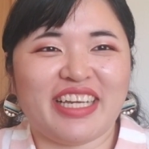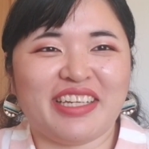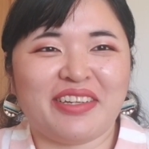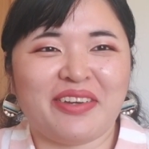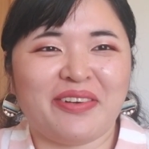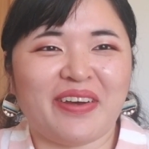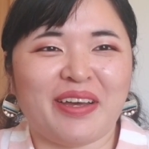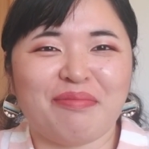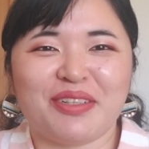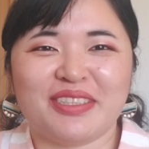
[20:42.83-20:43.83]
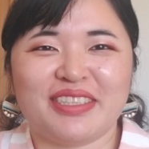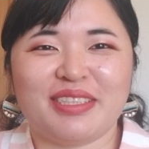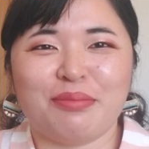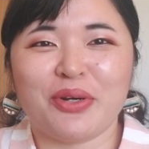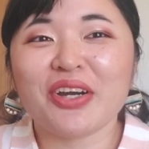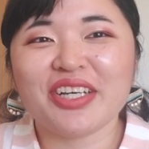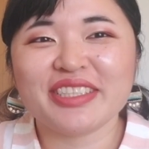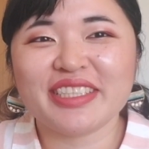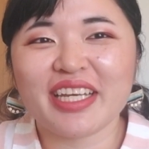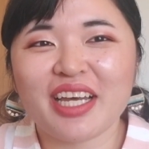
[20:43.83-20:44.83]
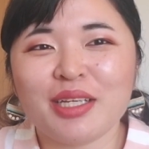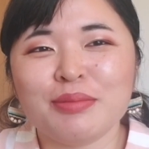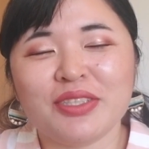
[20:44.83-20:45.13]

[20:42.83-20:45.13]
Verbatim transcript: I know there's some more hauls to come,